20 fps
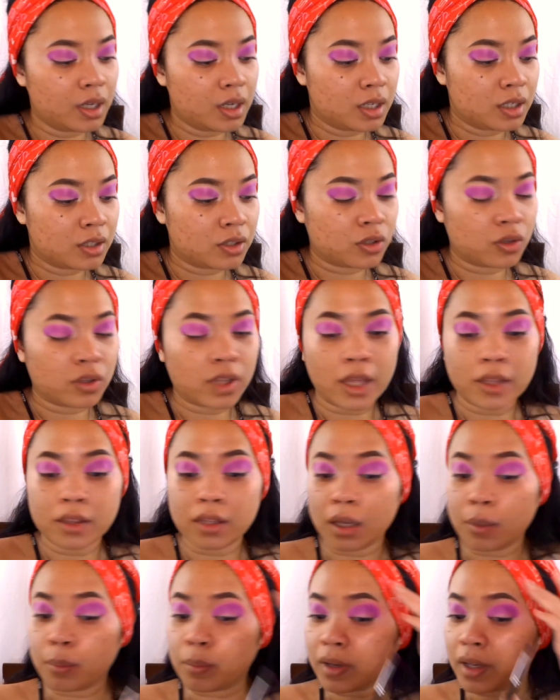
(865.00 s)
so that
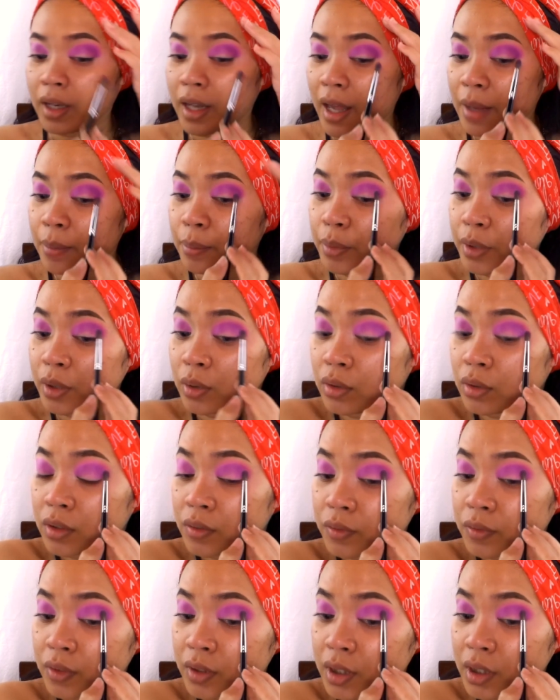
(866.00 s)
they blend
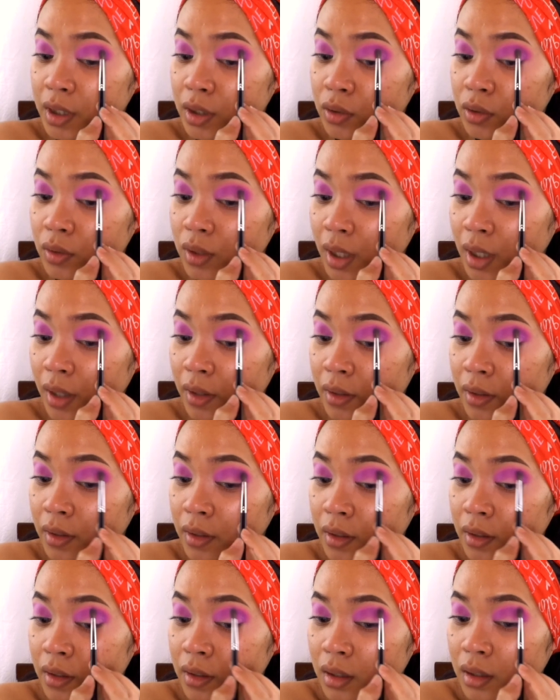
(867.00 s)
beautifully
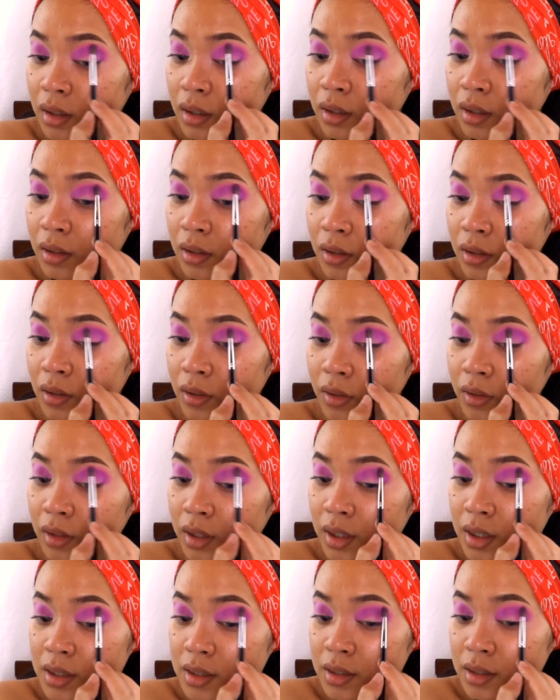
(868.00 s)
together. You know
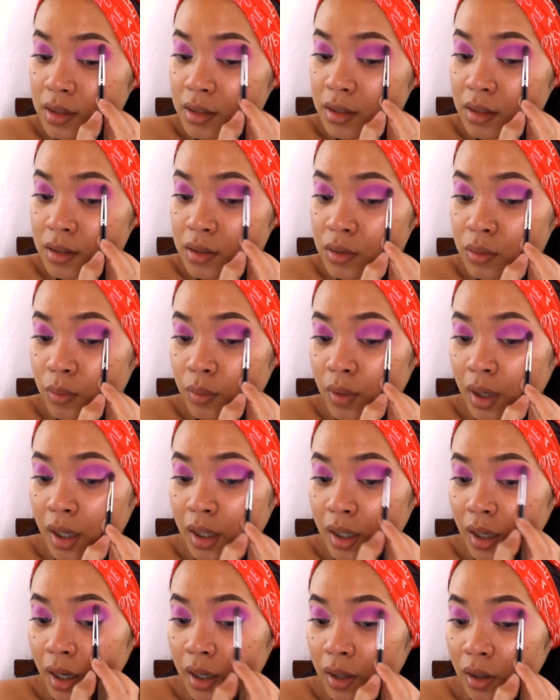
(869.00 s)
this is what
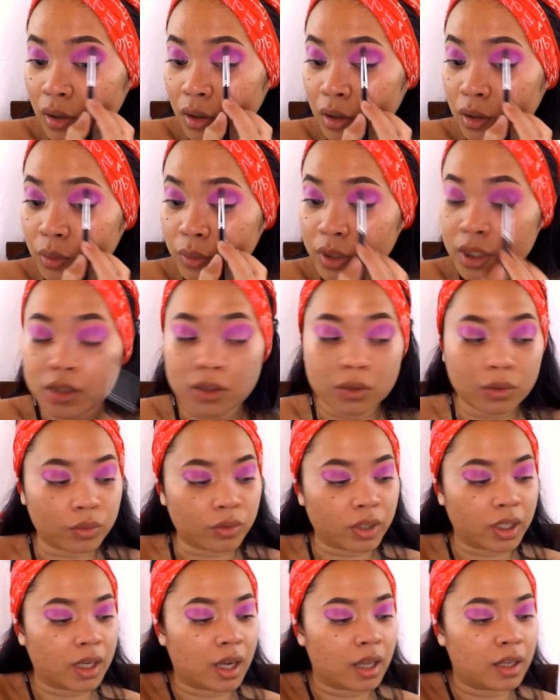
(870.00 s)
I always do,
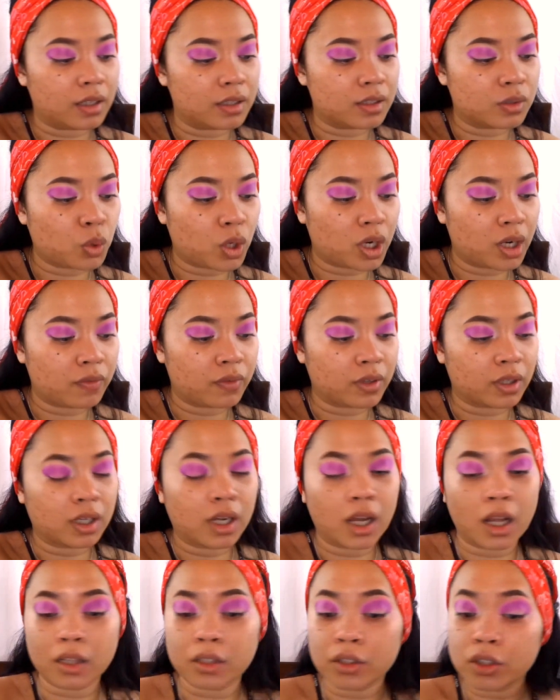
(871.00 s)
regardless whatever
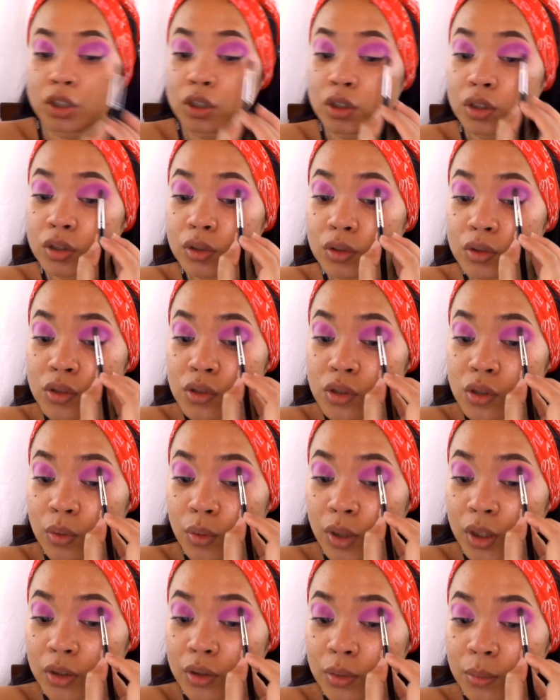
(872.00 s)
color you use. You
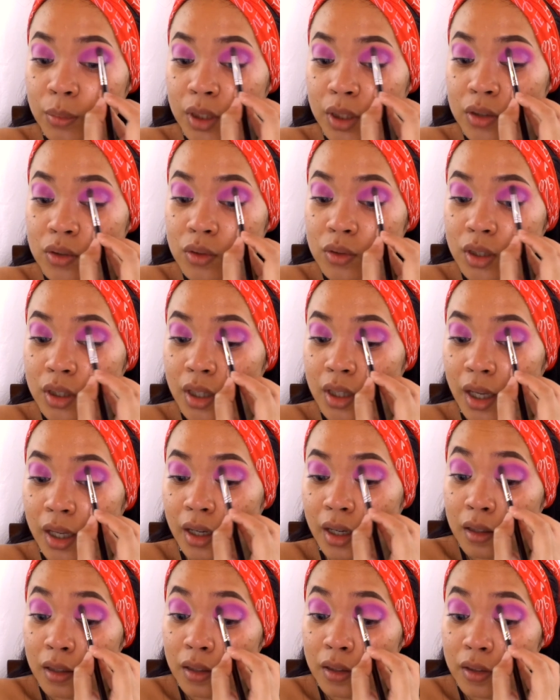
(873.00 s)
want to make sure
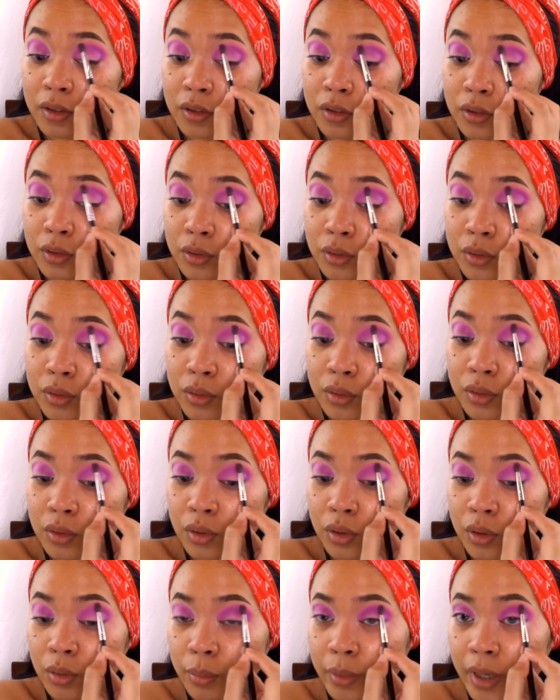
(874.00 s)
that you
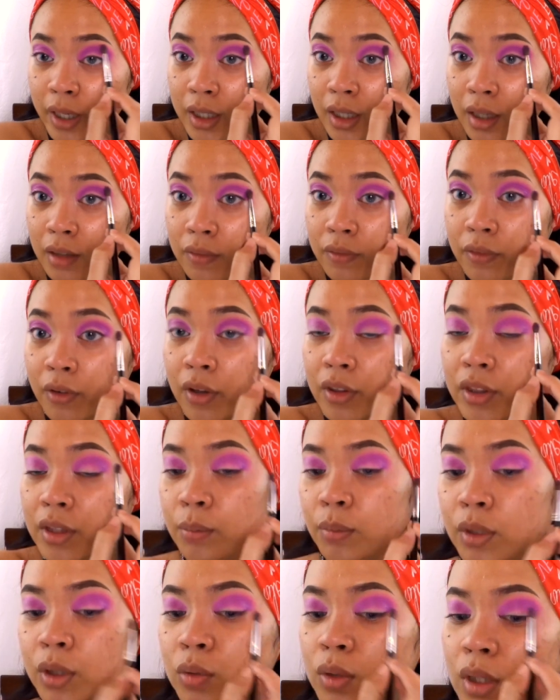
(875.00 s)
go back and forth in
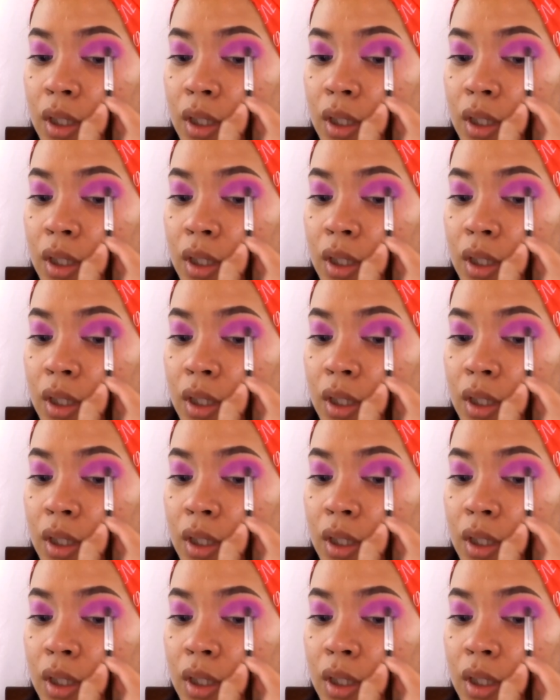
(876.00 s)
between